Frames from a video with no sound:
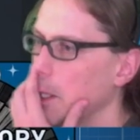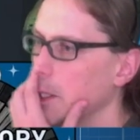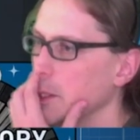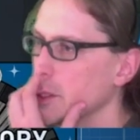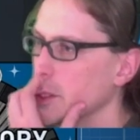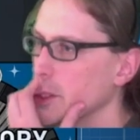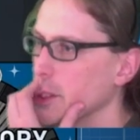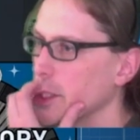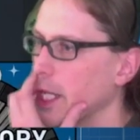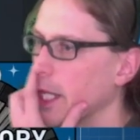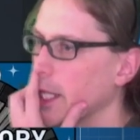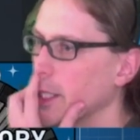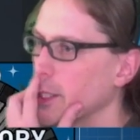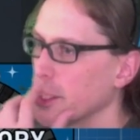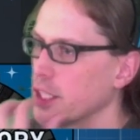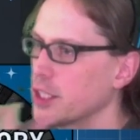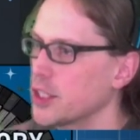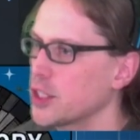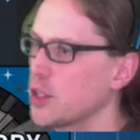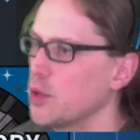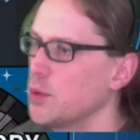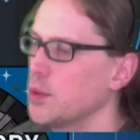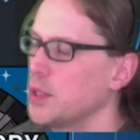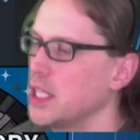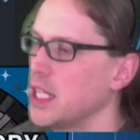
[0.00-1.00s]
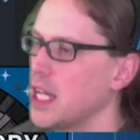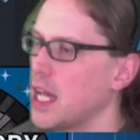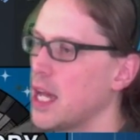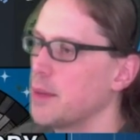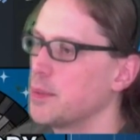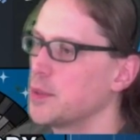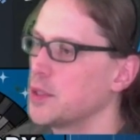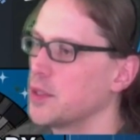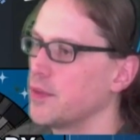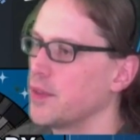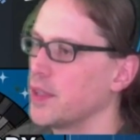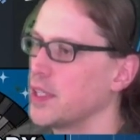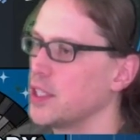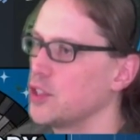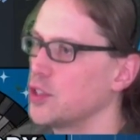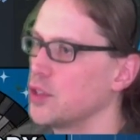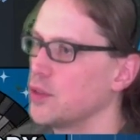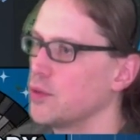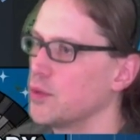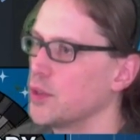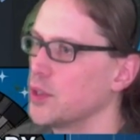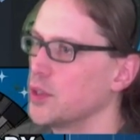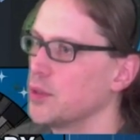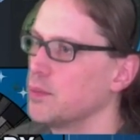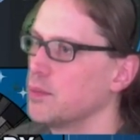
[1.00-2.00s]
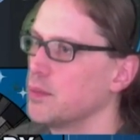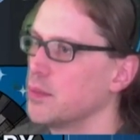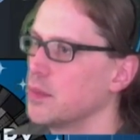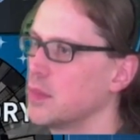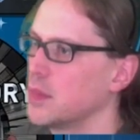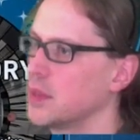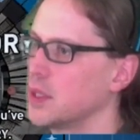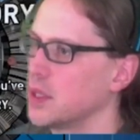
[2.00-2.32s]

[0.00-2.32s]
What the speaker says: So yeah, let's go with the observation room.